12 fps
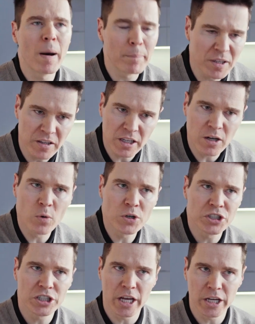up the
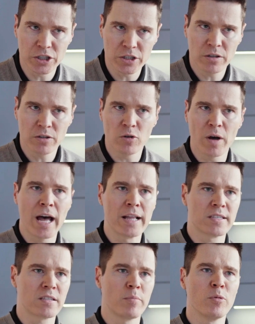negotiation, to
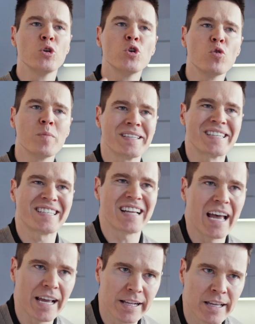add some human
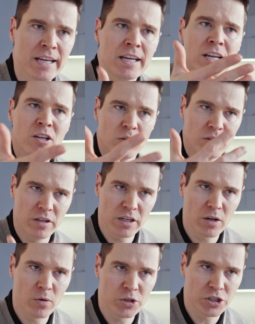side to the
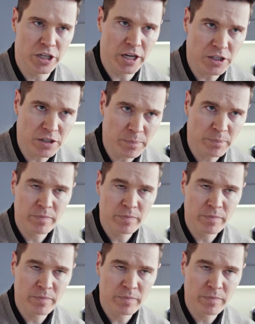negotiation.